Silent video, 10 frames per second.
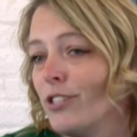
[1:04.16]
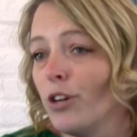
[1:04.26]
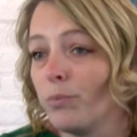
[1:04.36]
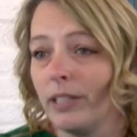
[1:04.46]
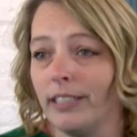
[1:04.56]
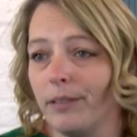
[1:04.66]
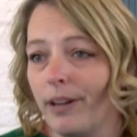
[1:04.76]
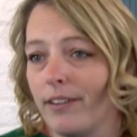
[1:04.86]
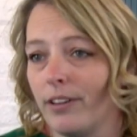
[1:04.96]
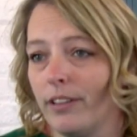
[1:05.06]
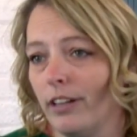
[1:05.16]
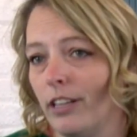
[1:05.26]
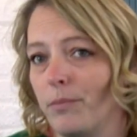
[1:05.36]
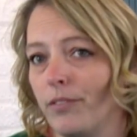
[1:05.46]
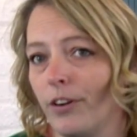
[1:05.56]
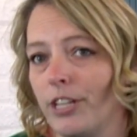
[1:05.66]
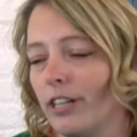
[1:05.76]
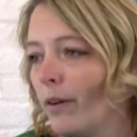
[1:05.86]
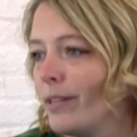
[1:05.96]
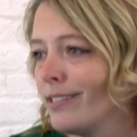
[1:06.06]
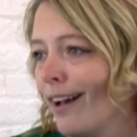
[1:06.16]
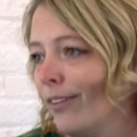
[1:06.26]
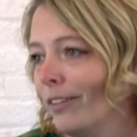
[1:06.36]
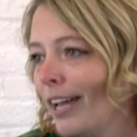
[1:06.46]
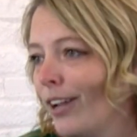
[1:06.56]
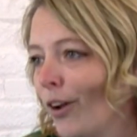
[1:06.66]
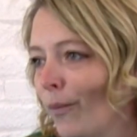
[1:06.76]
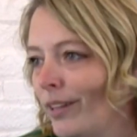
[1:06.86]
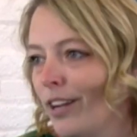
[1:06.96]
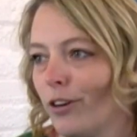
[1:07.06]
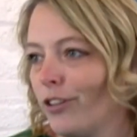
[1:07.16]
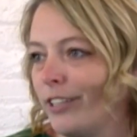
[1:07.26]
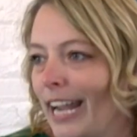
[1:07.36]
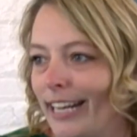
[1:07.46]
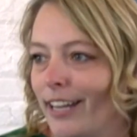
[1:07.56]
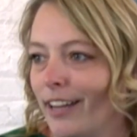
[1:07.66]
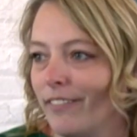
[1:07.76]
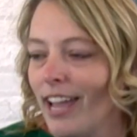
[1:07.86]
So really whatever they're in the mood for. You can always tell like when they're creative.